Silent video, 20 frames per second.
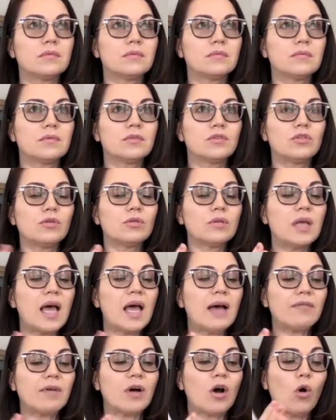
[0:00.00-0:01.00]
you don't
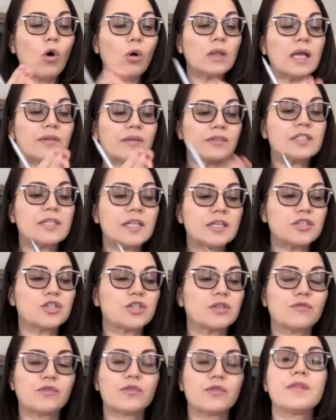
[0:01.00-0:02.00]
have a whole lot of
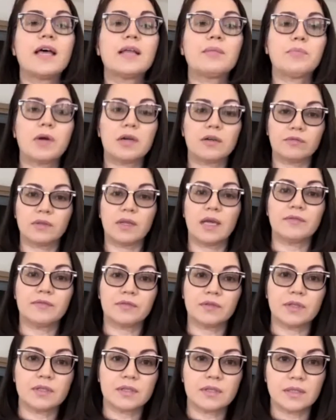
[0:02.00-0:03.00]
attention for that part of life,
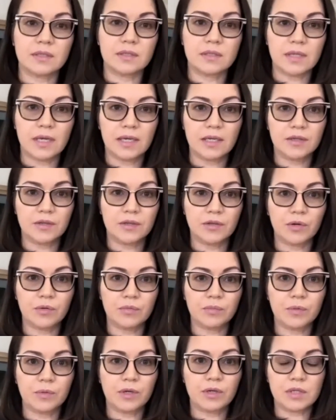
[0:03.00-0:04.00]
let's say,
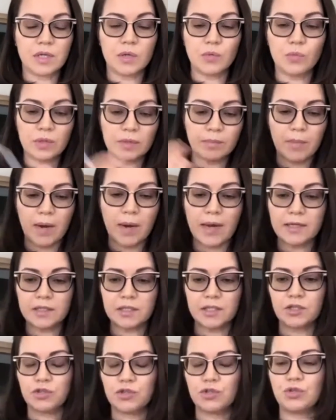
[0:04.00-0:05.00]
because I want my
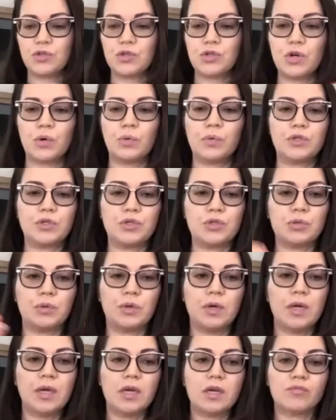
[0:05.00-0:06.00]
attention to go into
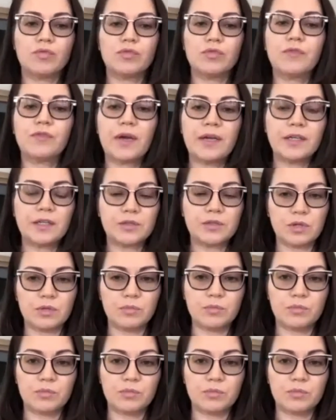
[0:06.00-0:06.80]
refining certain